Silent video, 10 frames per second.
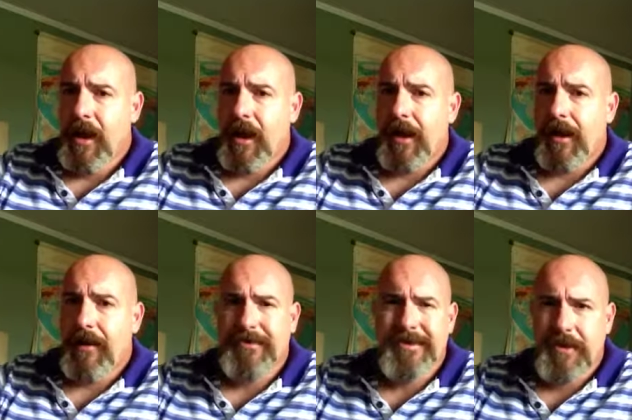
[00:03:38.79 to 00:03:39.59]
I
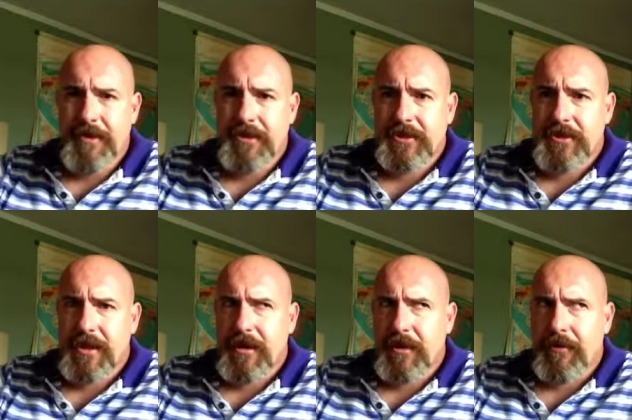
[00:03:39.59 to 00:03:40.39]
haven't done this
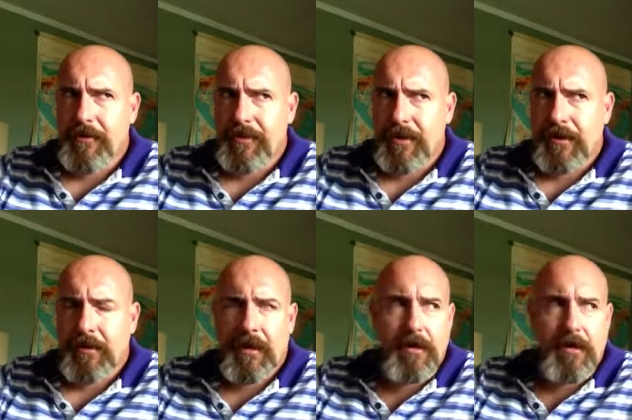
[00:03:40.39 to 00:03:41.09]
yet, I don't think,